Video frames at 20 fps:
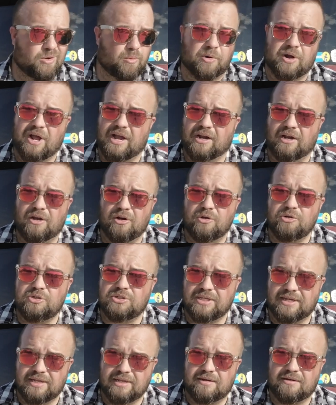We're not going to
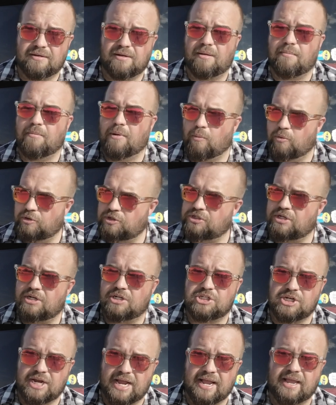loosen it, but we're just going
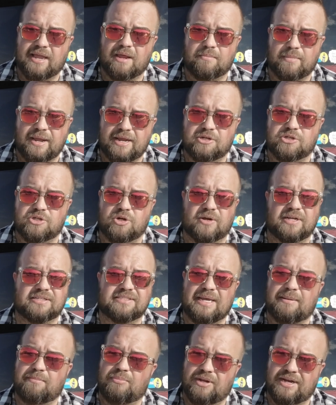to check and make sure, is
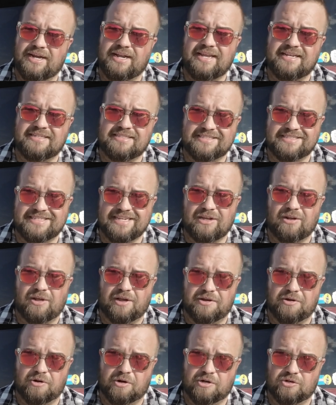that bleeding still
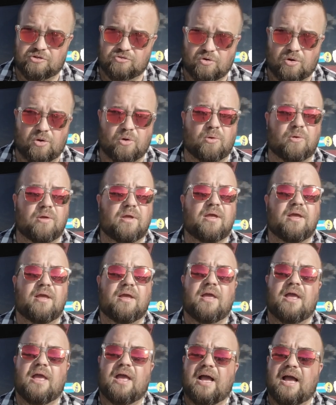under control?
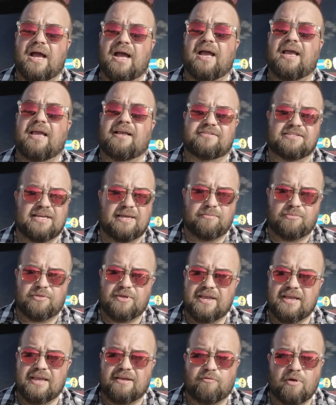Same
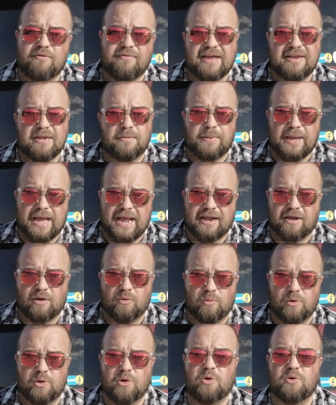thing if we've had to pack a
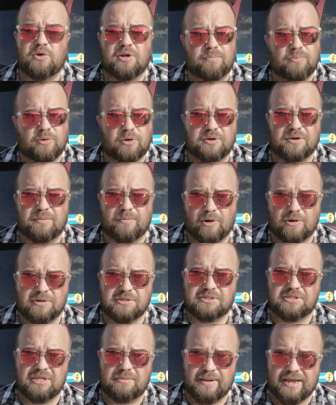wound and put an
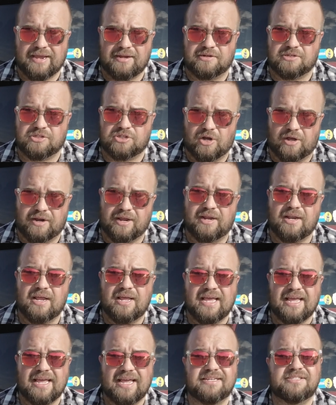emergency bandage on it.
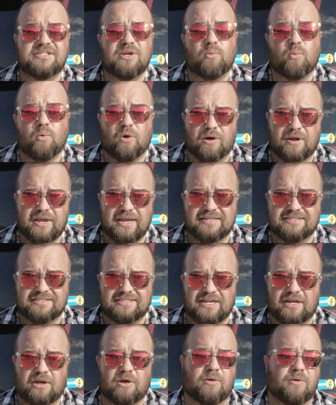Is it working
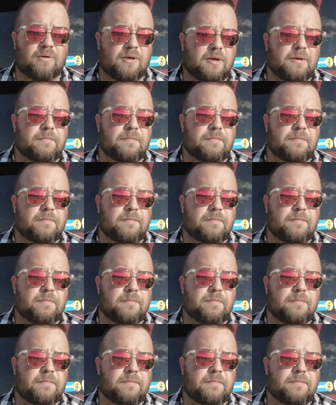still?